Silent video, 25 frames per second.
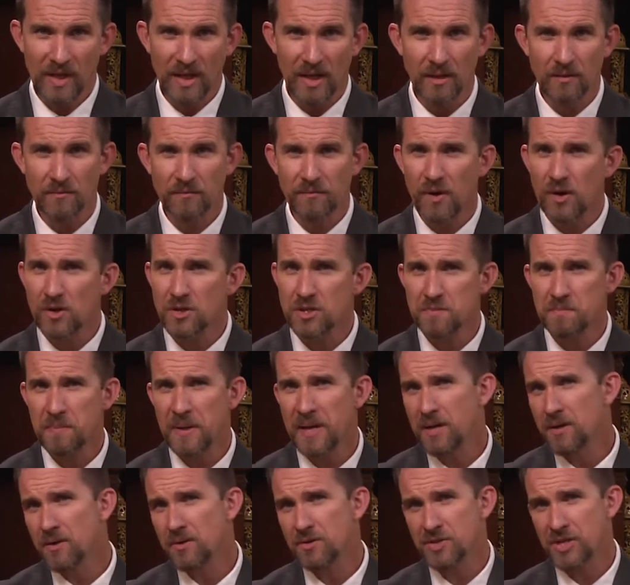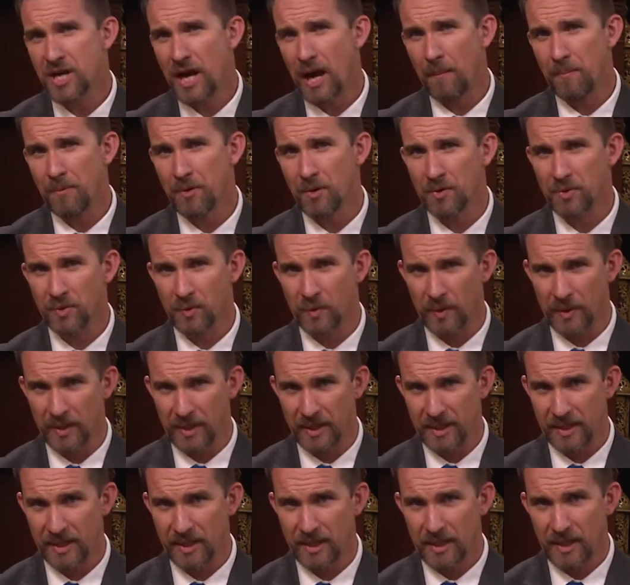in 1 Peter chapter
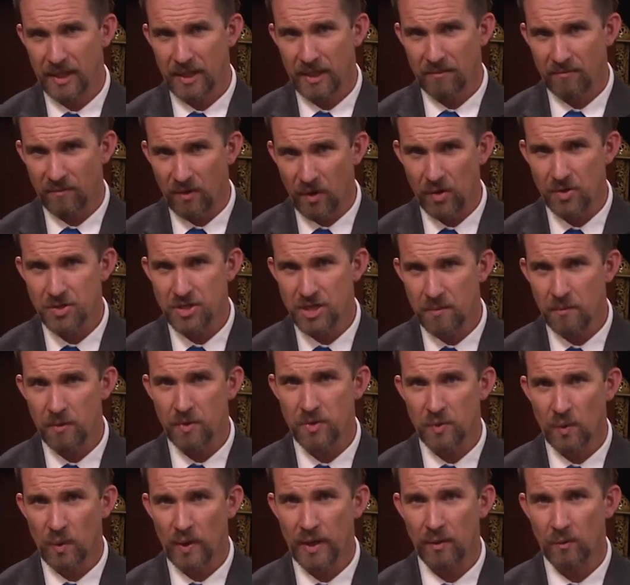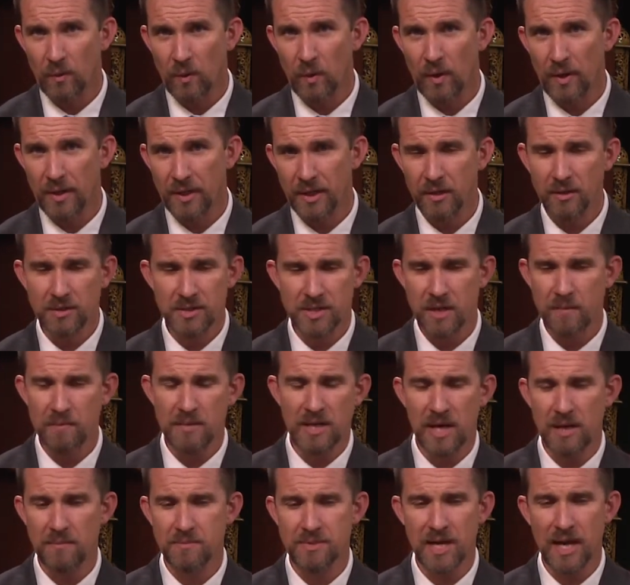3, verse number 21. You know,
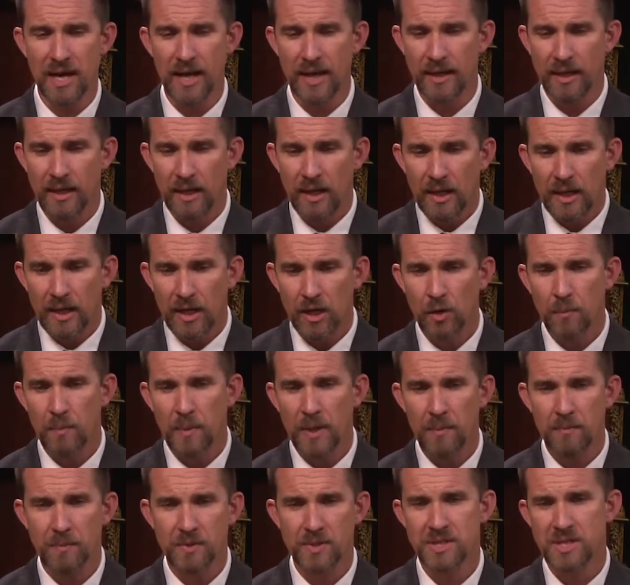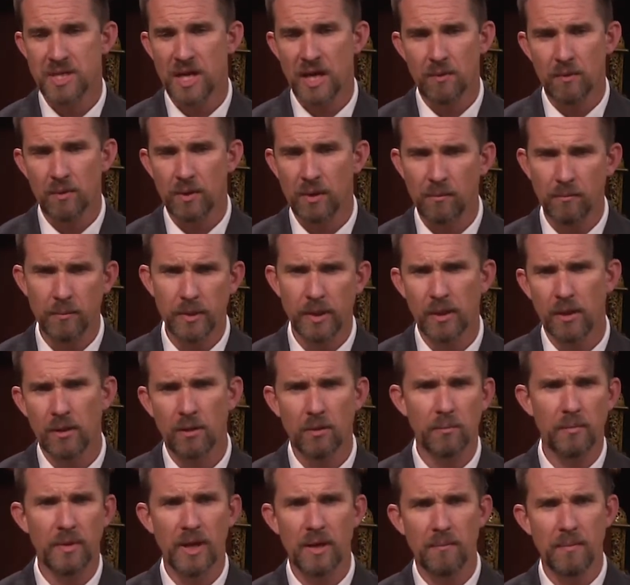sometimes I hear people say, well, you
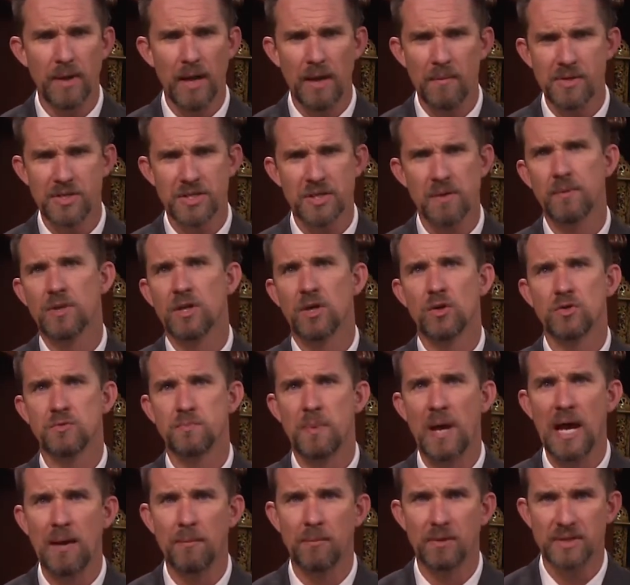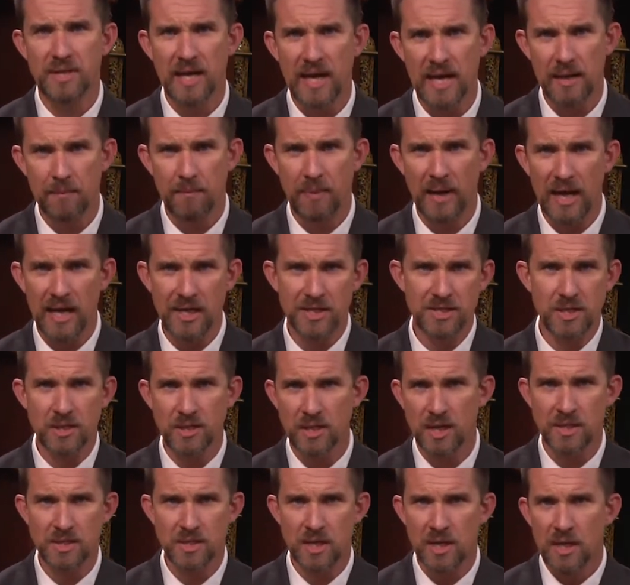know, maybe some of those Bible
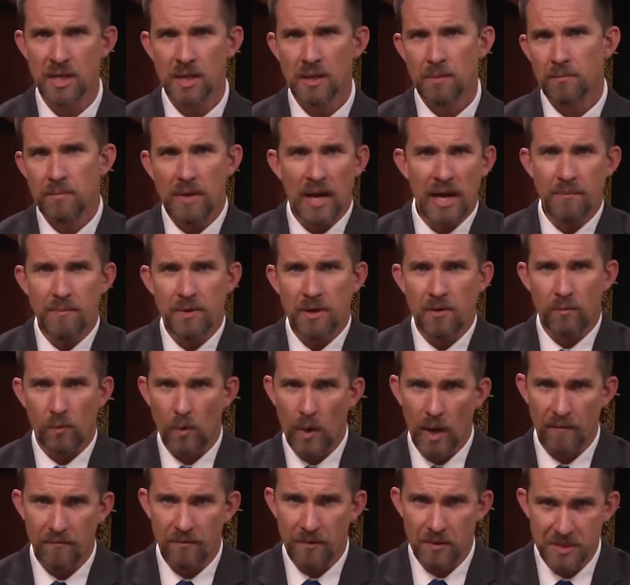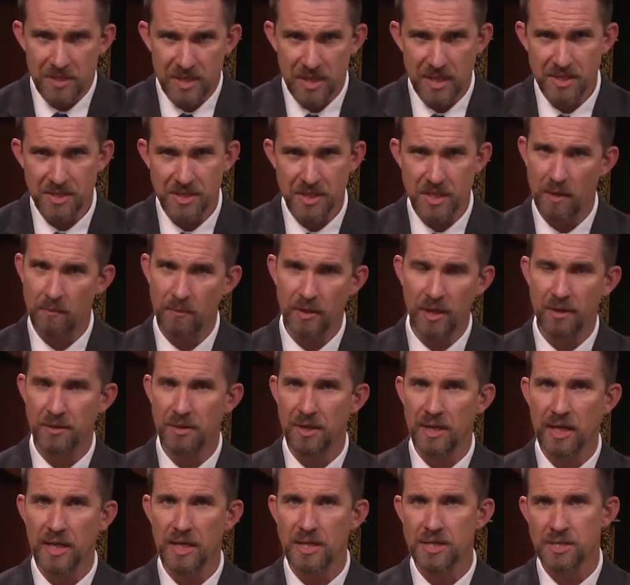passages might be referencing some of the
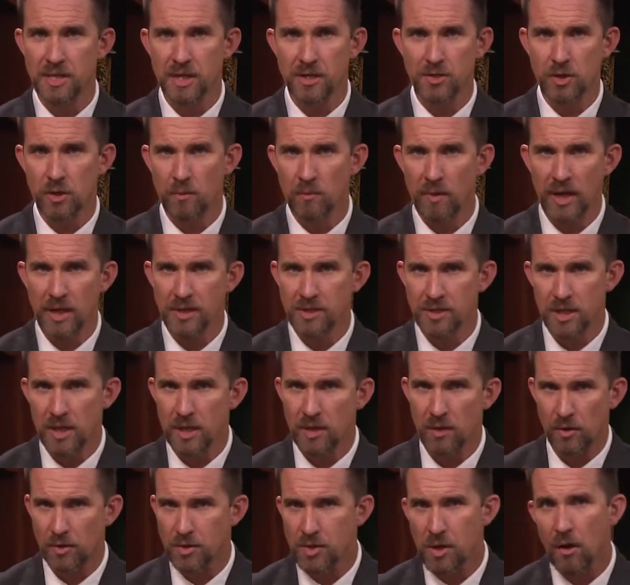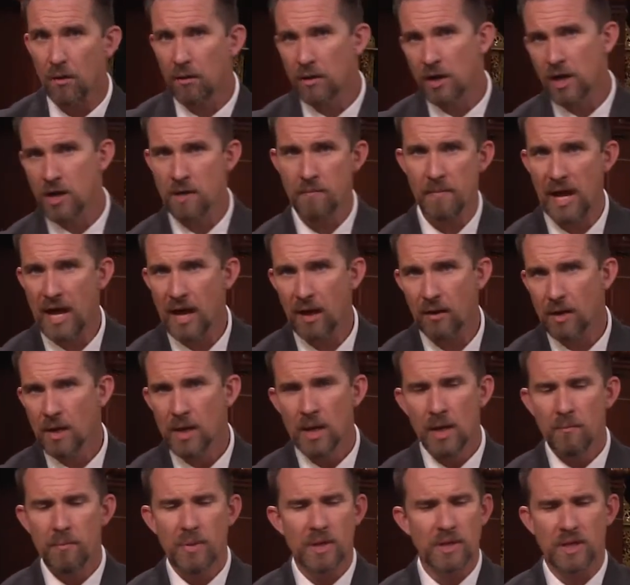things that you're mentioning or talking about,
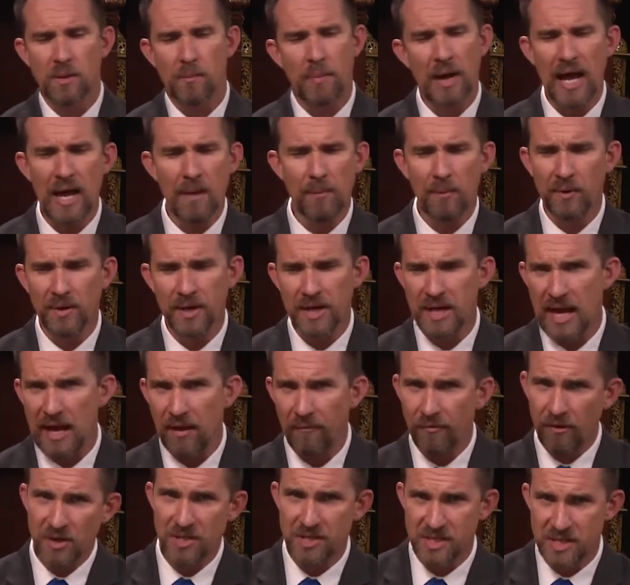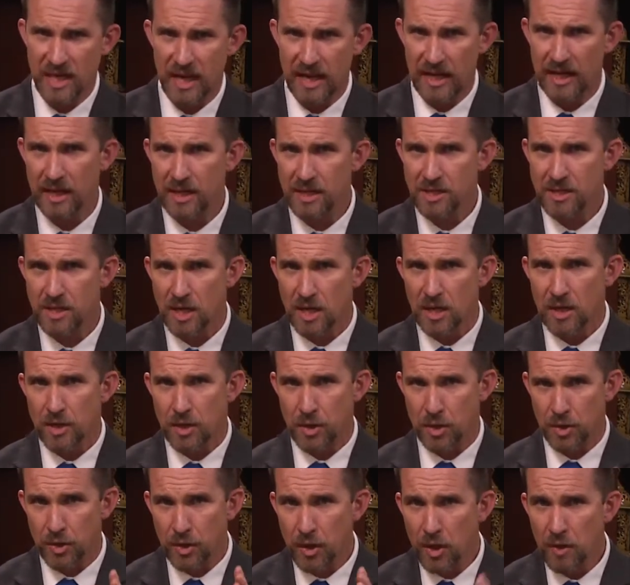but the Bible never says
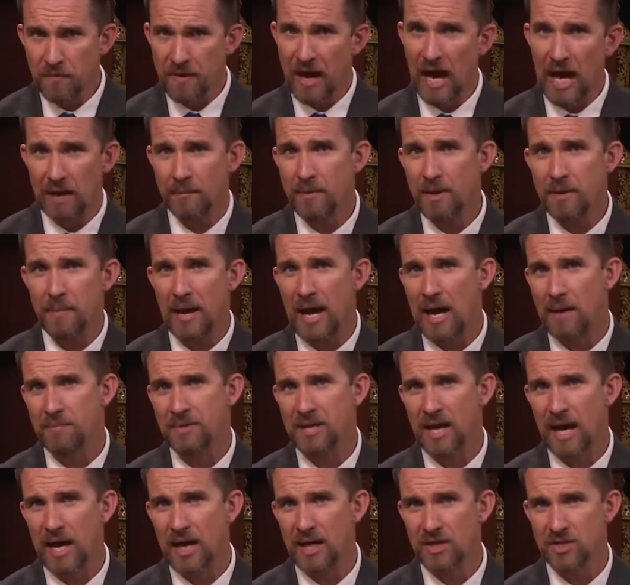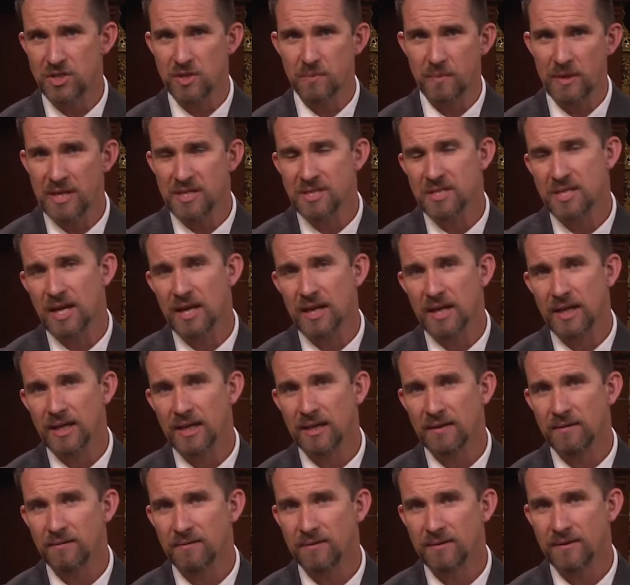you've got to be baptized to be saved.